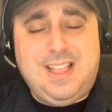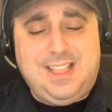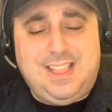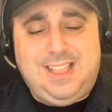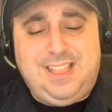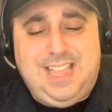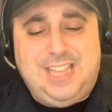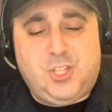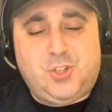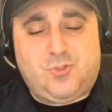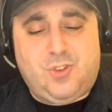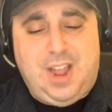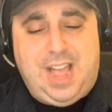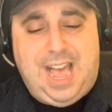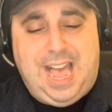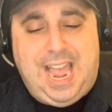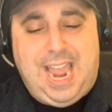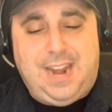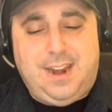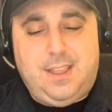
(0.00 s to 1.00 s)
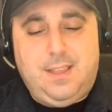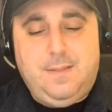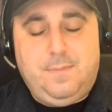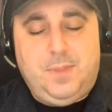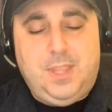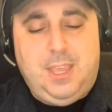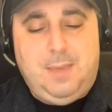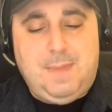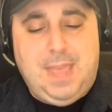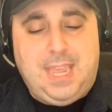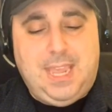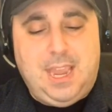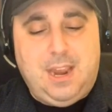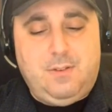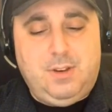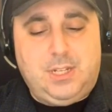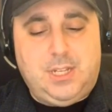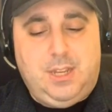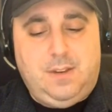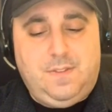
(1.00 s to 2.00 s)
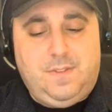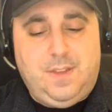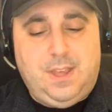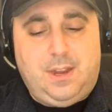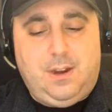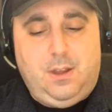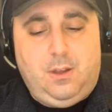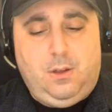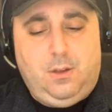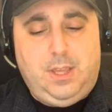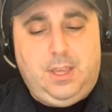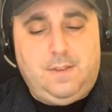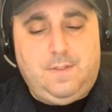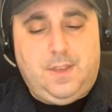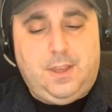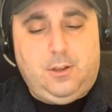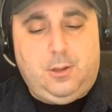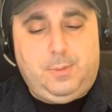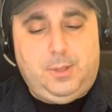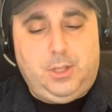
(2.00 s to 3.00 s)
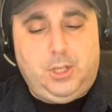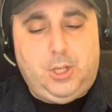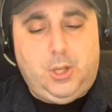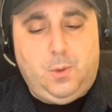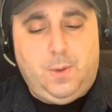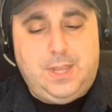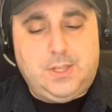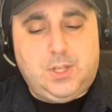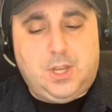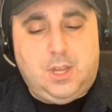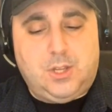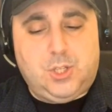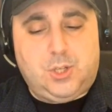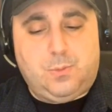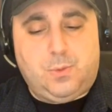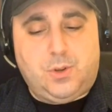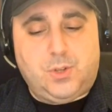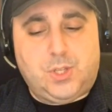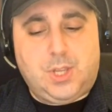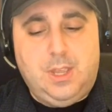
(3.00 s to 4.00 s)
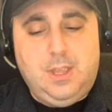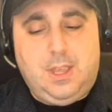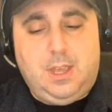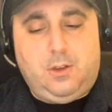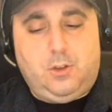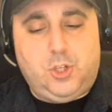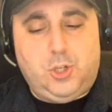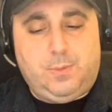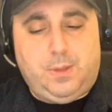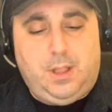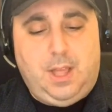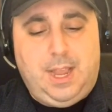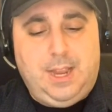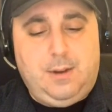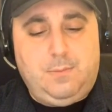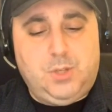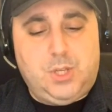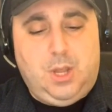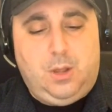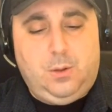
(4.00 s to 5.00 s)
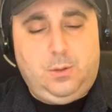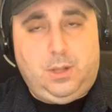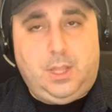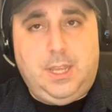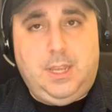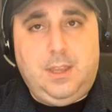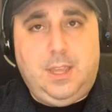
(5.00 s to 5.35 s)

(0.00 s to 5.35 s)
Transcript: Let's ride. eBay Guaranteed Fit, only available to U S customers. Eligible items only.